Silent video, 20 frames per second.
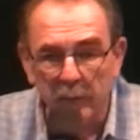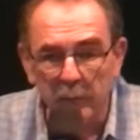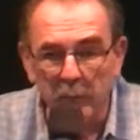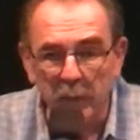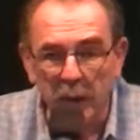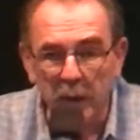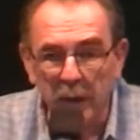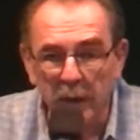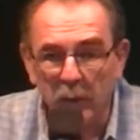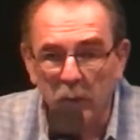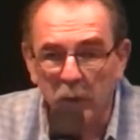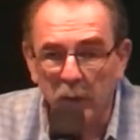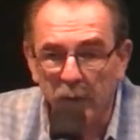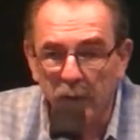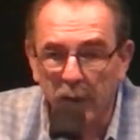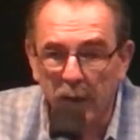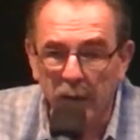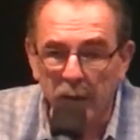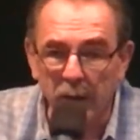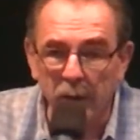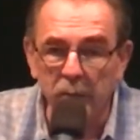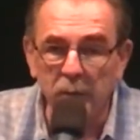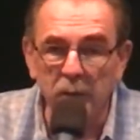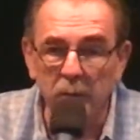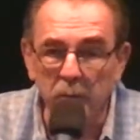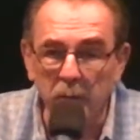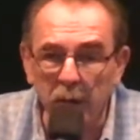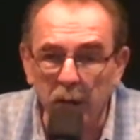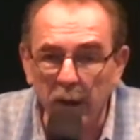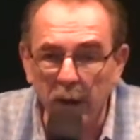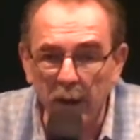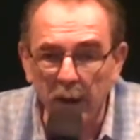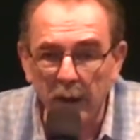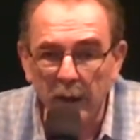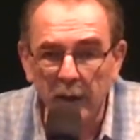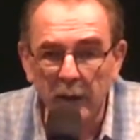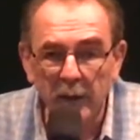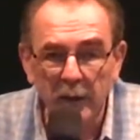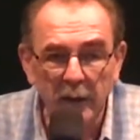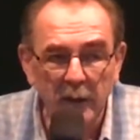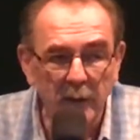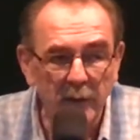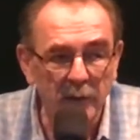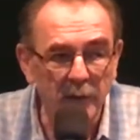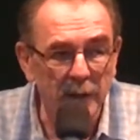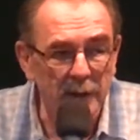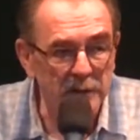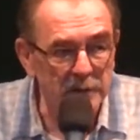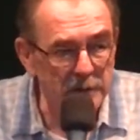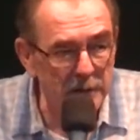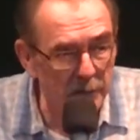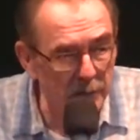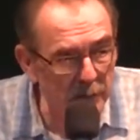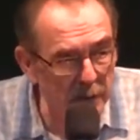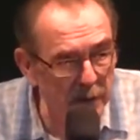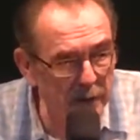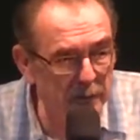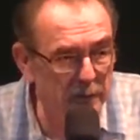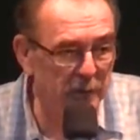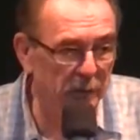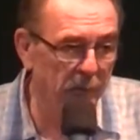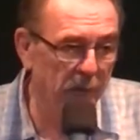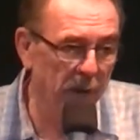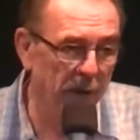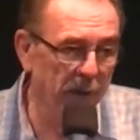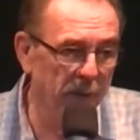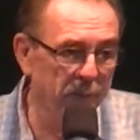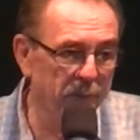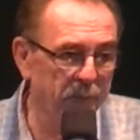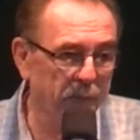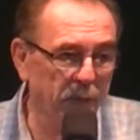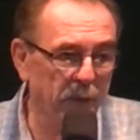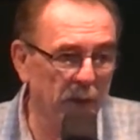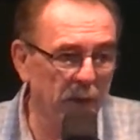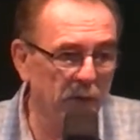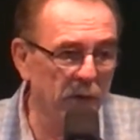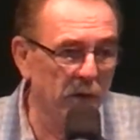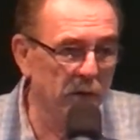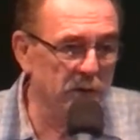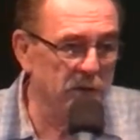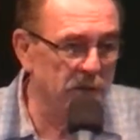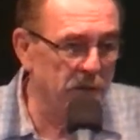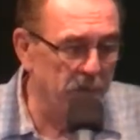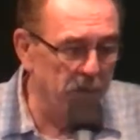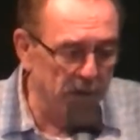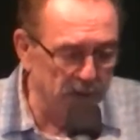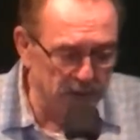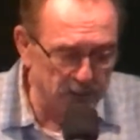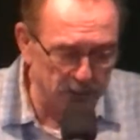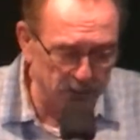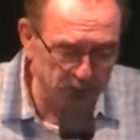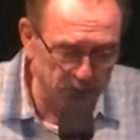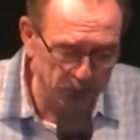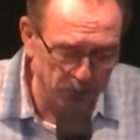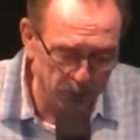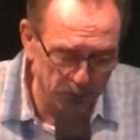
But when they come to me, they submit to me. They're submissive